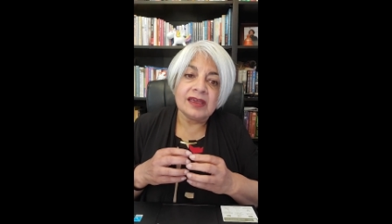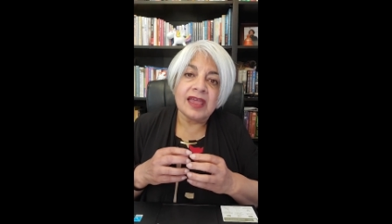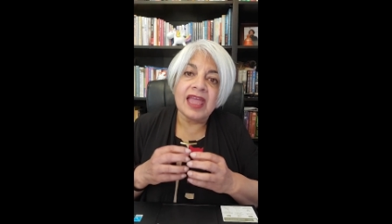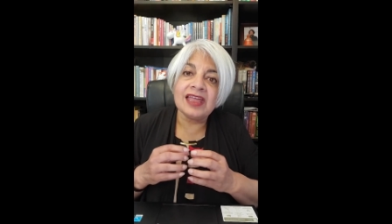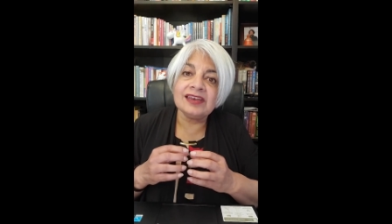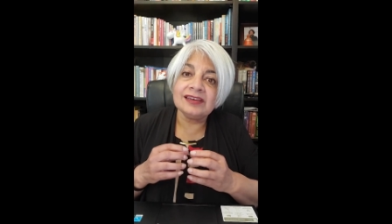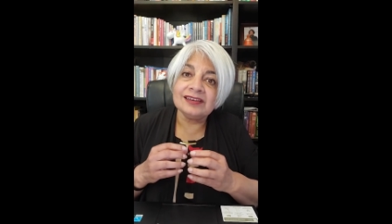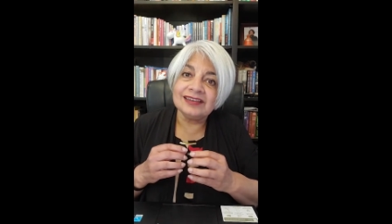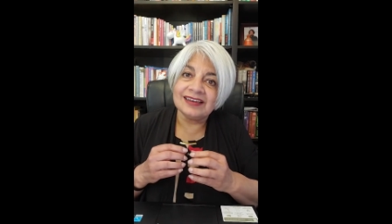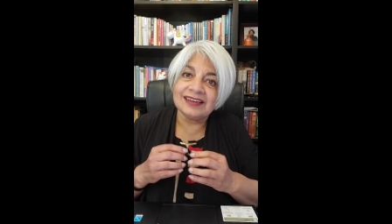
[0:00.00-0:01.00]
And
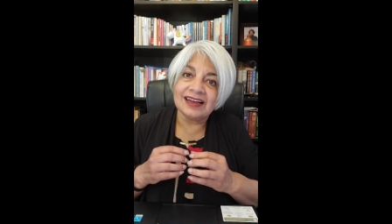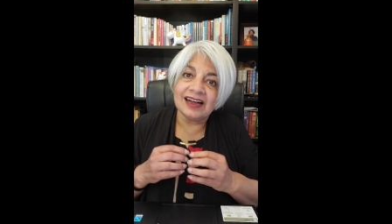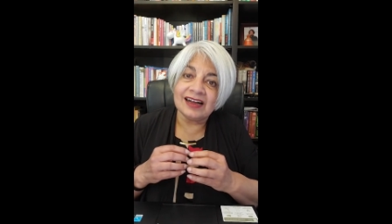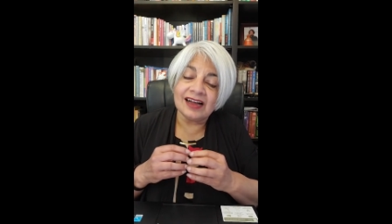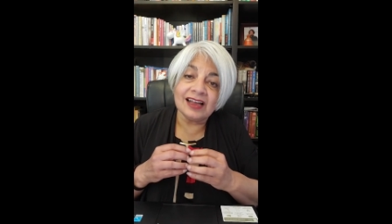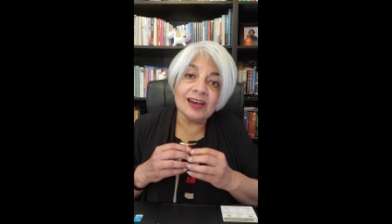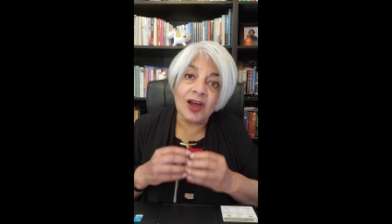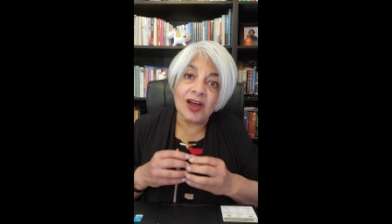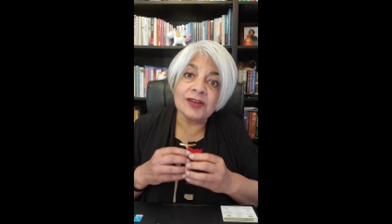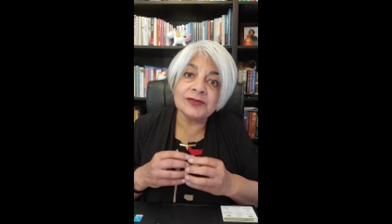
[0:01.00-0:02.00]
a
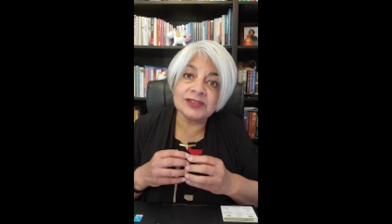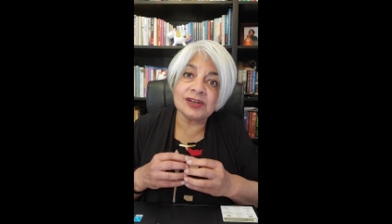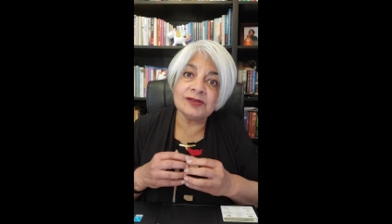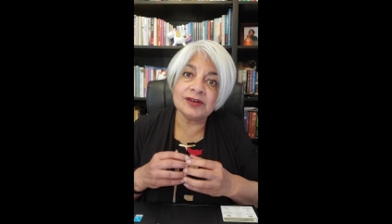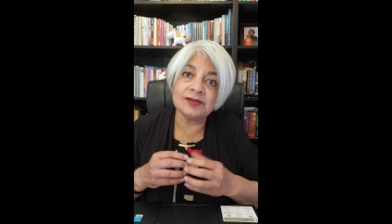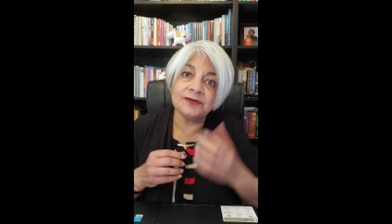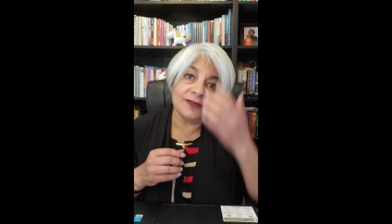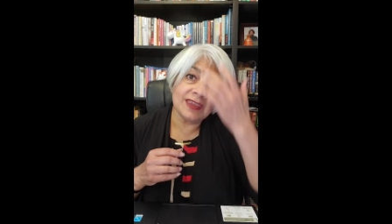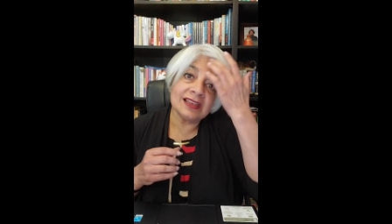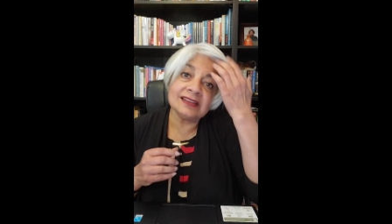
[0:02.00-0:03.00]
lot of children
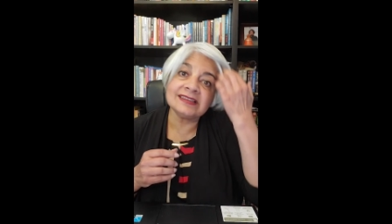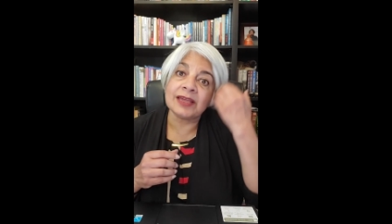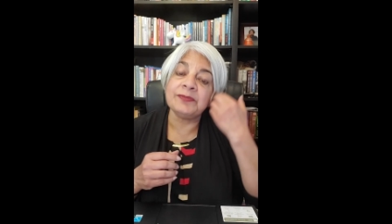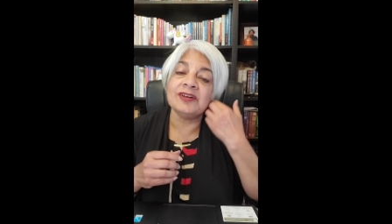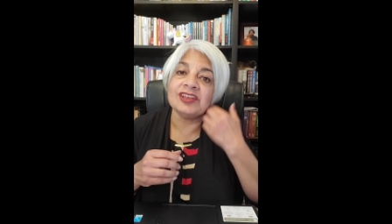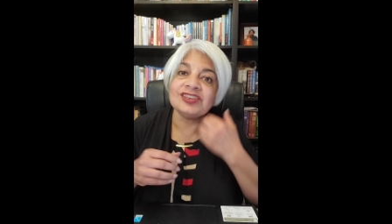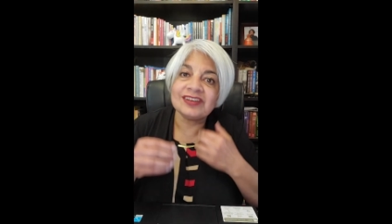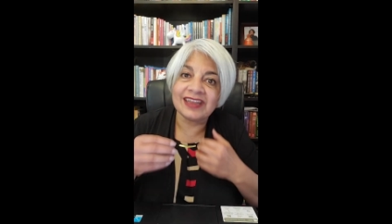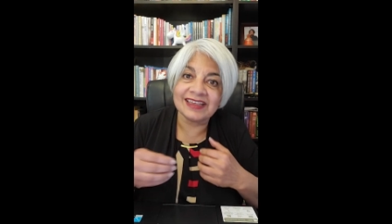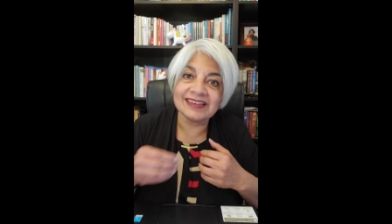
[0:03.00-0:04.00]
feel
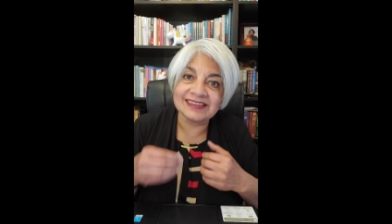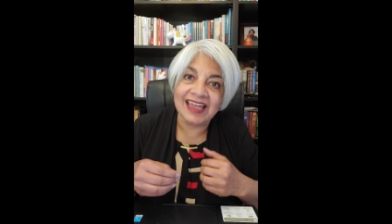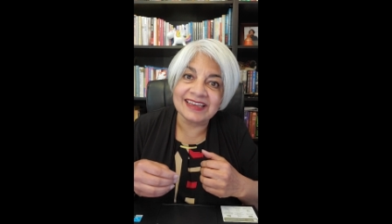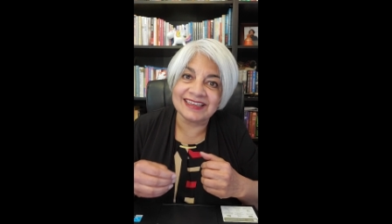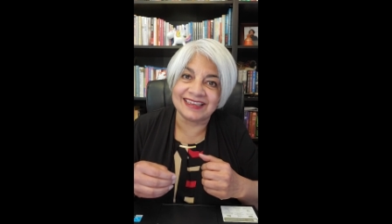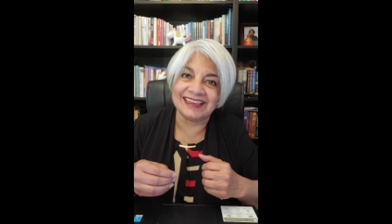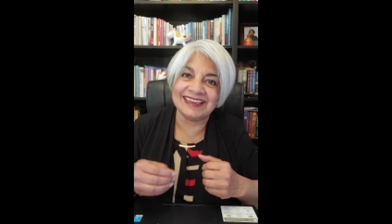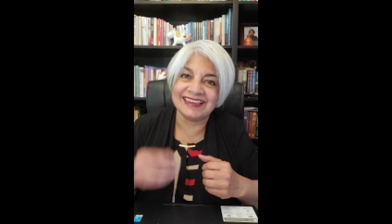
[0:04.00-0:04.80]
separation anxiety